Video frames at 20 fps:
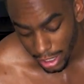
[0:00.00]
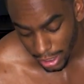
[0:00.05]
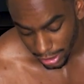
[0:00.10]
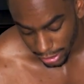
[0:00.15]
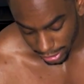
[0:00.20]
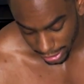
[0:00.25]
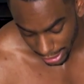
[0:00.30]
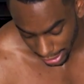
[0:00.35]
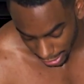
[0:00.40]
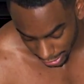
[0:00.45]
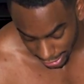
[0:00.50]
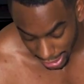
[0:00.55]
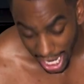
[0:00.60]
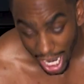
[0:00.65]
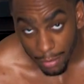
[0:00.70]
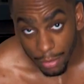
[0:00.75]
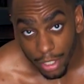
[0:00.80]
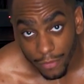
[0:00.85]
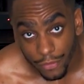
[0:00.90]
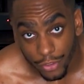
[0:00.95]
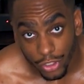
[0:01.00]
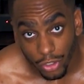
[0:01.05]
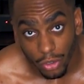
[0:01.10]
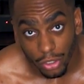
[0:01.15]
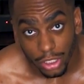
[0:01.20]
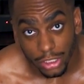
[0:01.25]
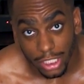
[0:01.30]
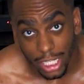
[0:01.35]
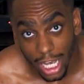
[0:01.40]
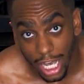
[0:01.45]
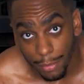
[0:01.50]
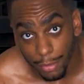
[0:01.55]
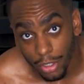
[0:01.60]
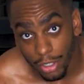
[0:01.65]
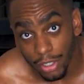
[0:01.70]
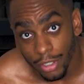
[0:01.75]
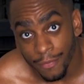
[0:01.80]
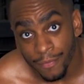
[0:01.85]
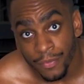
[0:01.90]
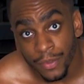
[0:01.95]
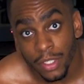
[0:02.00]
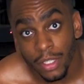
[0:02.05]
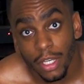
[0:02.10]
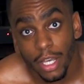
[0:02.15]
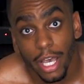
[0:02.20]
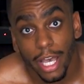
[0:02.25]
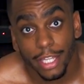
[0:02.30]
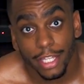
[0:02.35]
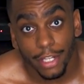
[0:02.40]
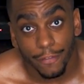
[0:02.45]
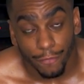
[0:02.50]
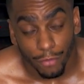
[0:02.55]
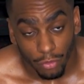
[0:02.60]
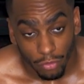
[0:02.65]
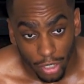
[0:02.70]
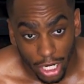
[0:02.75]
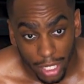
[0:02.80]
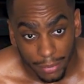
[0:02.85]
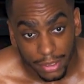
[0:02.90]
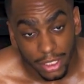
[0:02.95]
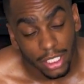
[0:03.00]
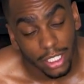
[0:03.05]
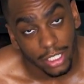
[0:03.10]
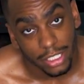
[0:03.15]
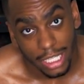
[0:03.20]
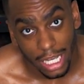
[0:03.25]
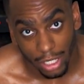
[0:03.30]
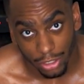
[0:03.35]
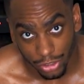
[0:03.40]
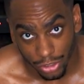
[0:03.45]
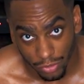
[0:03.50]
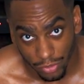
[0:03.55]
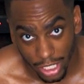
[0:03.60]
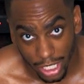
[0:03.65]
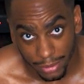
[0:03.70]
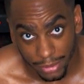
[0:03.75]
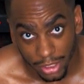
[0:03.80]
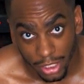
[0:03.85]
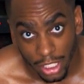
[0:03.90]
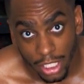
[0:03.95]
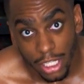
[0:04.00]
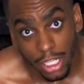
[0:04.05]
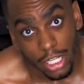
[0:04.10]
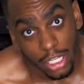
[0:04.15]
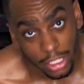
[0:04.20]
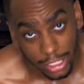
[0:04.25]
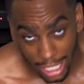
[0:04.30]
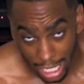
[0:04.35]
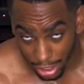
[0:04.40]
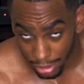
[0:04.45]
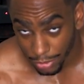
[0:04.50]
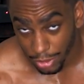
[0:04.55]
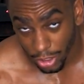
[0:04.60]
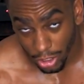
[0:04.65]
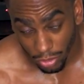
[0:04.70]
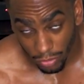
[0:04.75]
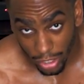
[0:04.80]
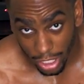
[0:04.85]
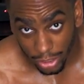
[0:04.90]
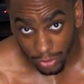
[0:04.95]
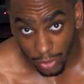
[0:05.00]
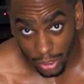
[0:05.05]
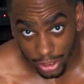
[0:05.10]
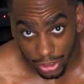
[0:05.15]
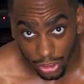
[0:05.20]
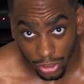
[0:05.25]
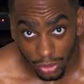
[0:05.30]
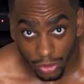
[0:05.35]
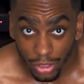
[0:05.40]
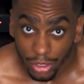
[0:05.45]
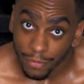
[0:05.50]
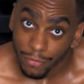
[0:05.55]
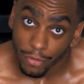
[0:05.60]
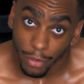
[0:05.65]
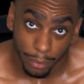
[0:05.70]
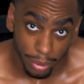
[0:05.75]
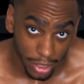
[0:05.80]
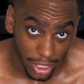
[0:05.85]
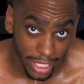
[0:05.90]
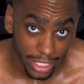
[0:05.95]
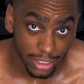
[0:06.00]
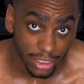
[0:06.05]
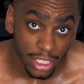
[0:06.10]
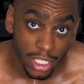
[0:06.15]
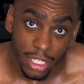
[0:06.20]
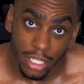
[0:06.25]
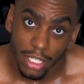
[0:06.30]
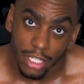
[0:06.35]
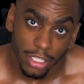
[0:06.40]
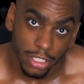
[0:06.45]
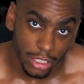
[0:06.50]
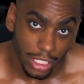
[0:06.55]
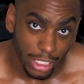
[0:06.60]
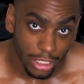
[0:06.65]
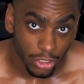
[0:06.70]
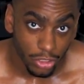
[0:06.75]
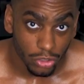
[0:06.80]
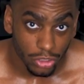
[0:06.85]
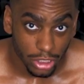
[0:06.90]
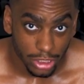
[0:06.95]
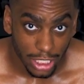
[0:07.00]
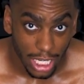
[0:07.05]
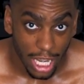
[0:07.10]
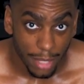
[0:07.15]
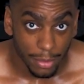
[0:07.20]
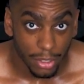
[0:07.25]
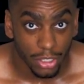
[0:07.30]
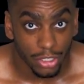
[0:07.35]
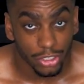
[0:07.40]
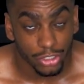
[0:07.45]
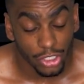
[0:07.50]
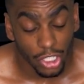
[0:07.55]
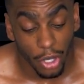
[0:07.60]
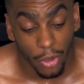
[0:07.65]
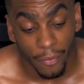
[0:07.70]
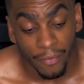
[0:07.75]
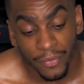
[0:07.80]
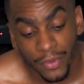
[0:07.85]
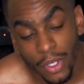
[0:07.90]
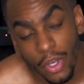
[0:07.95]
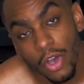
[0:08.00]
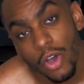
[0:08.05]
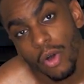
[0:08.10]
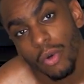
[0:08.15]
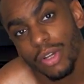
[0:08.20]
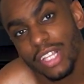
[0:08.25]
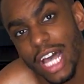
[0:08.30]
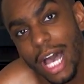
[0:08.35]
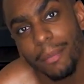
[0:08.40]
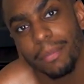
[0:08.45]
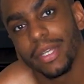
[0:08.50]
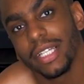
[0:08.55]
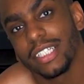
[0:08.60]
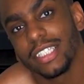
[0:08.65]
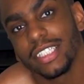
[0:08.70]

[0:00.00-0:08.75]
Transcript: Set a timer if you're doing a timer. And then for reps, count your reps. Count them the correct way too. For planks, gotta use the timer. So with that being